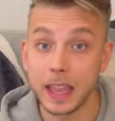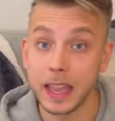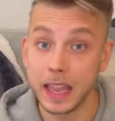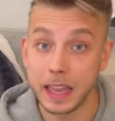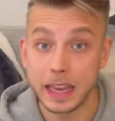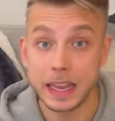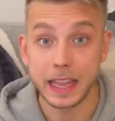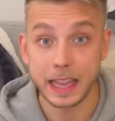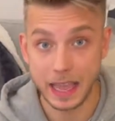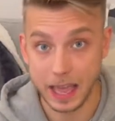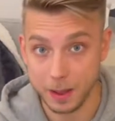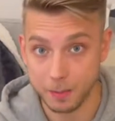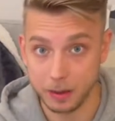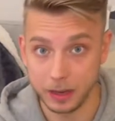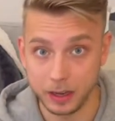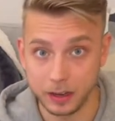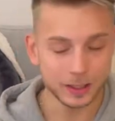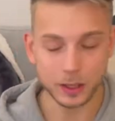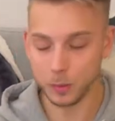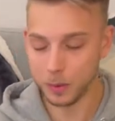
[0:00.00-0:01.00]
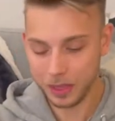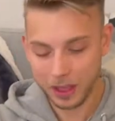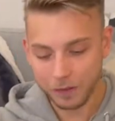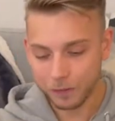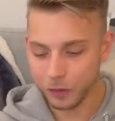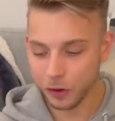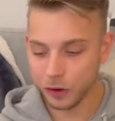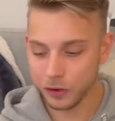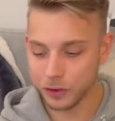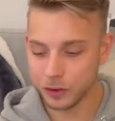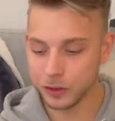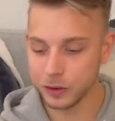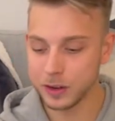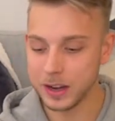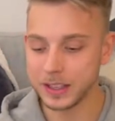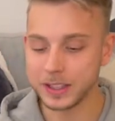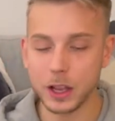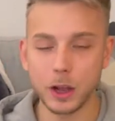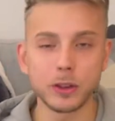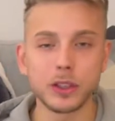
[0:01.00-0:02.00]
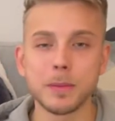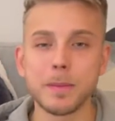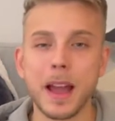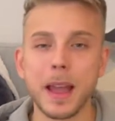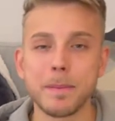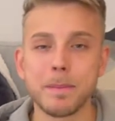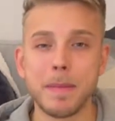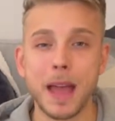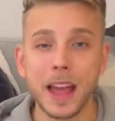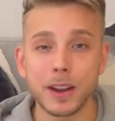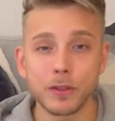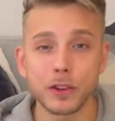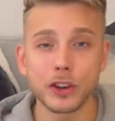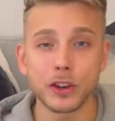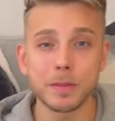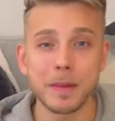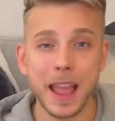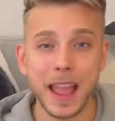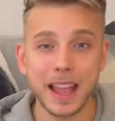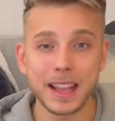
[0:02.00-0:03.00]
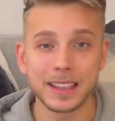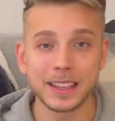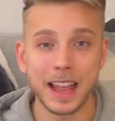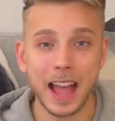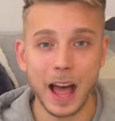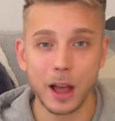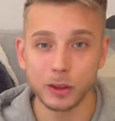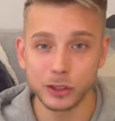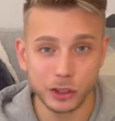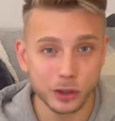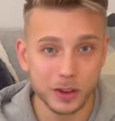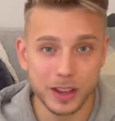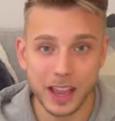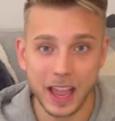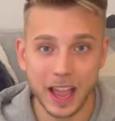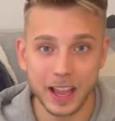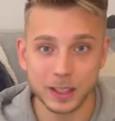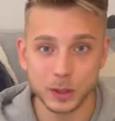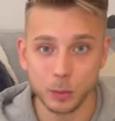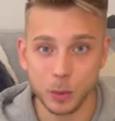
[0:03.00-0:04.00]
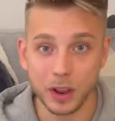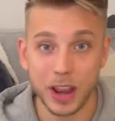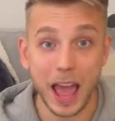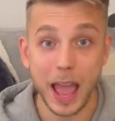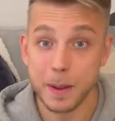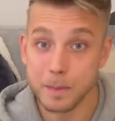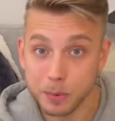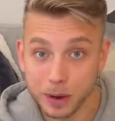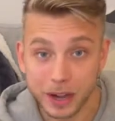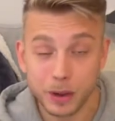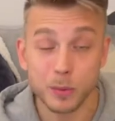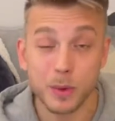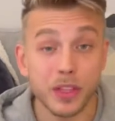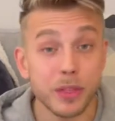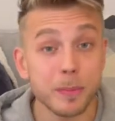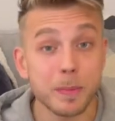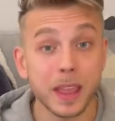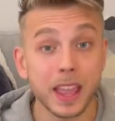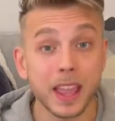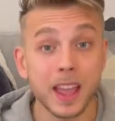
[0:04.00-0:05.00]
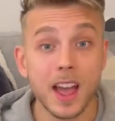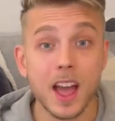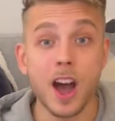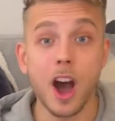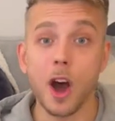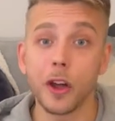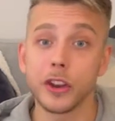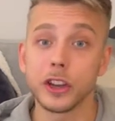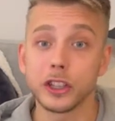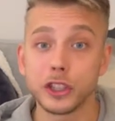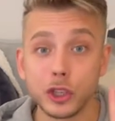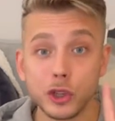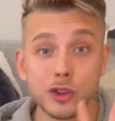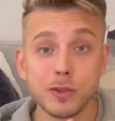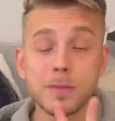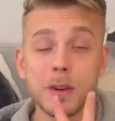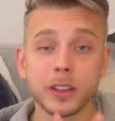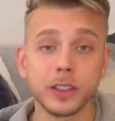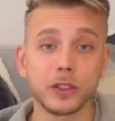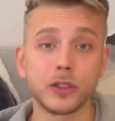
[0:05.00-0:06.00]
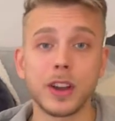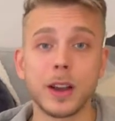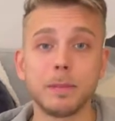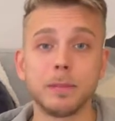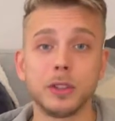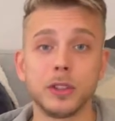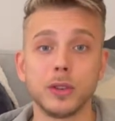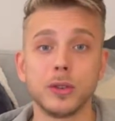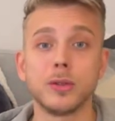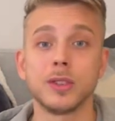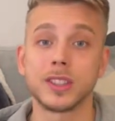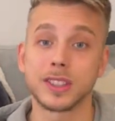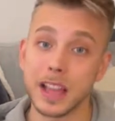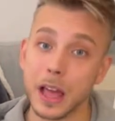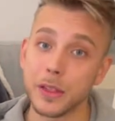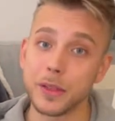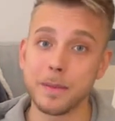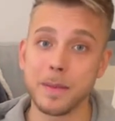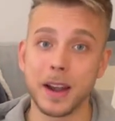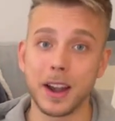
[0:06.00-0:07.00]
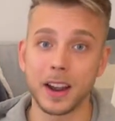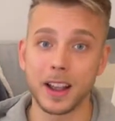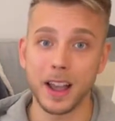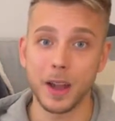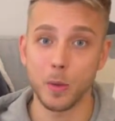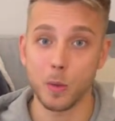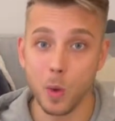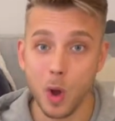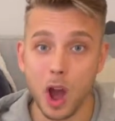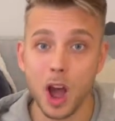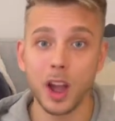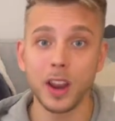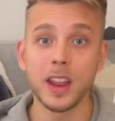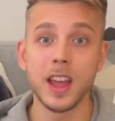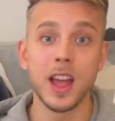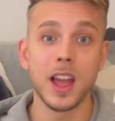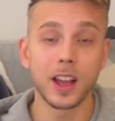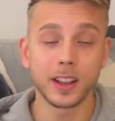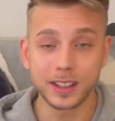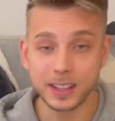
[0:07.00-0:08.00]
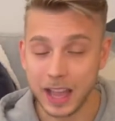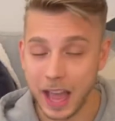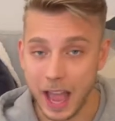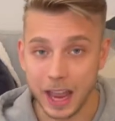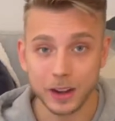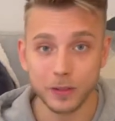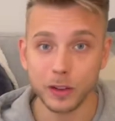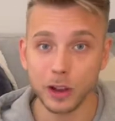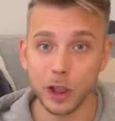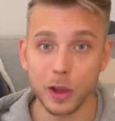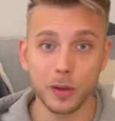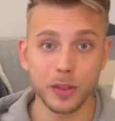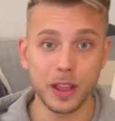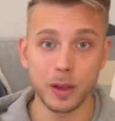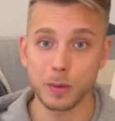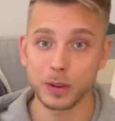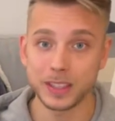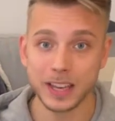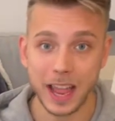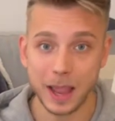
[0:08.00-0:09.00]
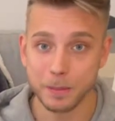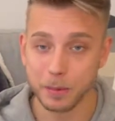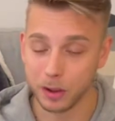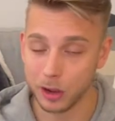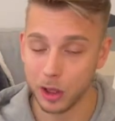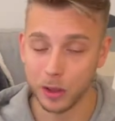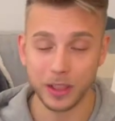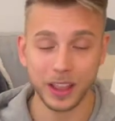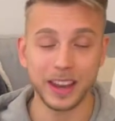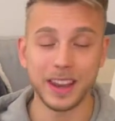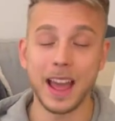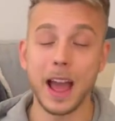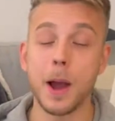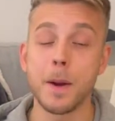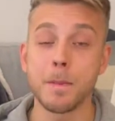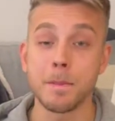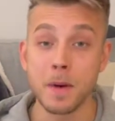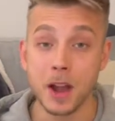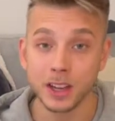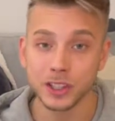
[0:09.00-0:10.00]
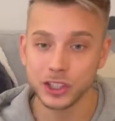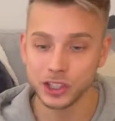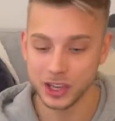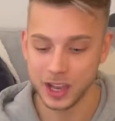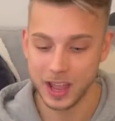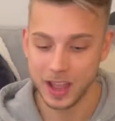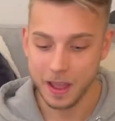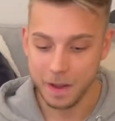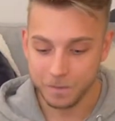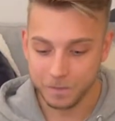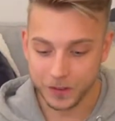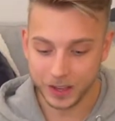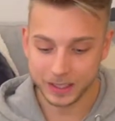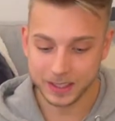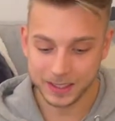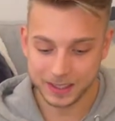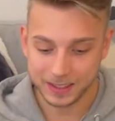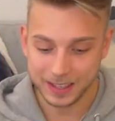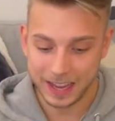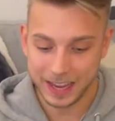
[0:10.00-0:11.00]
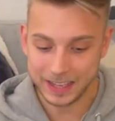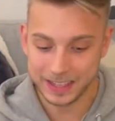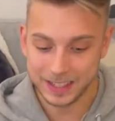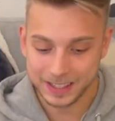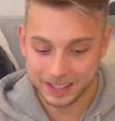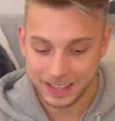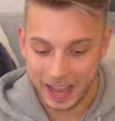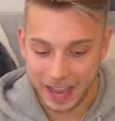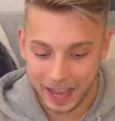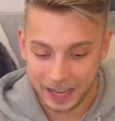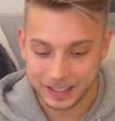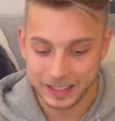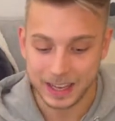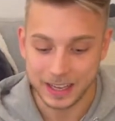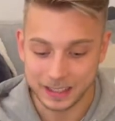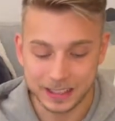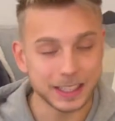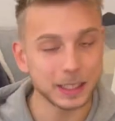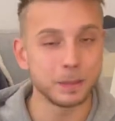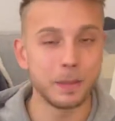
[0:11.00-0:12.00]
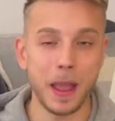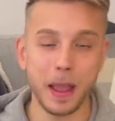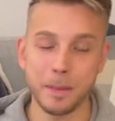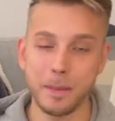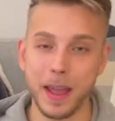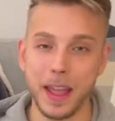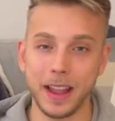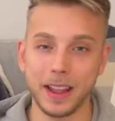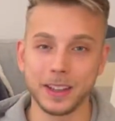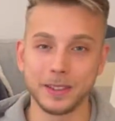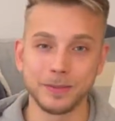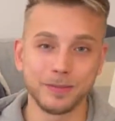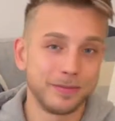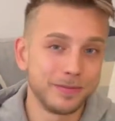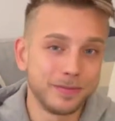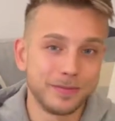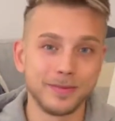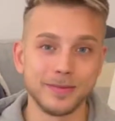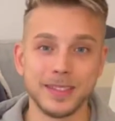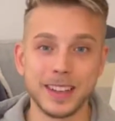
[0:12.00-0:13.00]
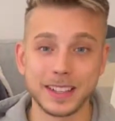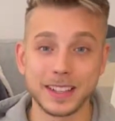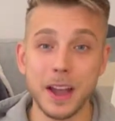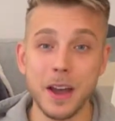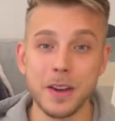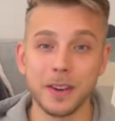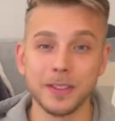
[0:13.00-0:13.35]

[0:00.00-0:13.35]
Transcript: in the cabin. So without further ado, let's go to my bedroom and I'll show you guys what I bring with me on a 2-month trip to South America. What kind of clothing, what type of clothing, and how much fits inside this backpack. Let's go.